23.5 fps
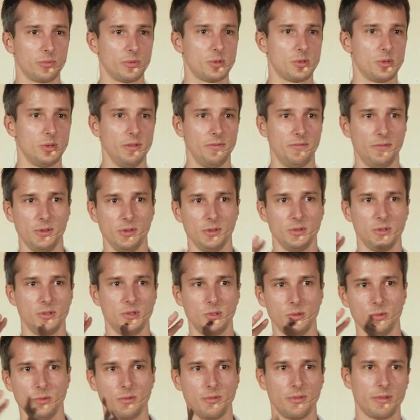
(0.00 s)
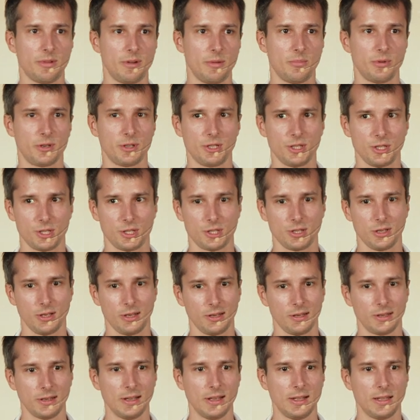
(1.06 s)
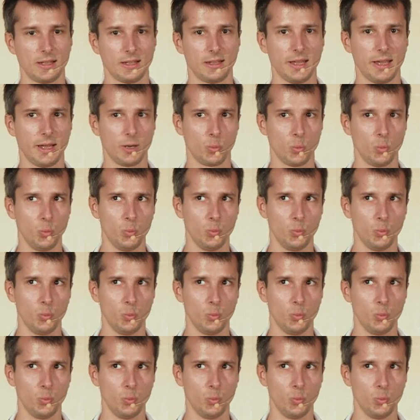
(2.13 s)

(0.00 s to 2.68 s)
So if you do the repartitioning, like,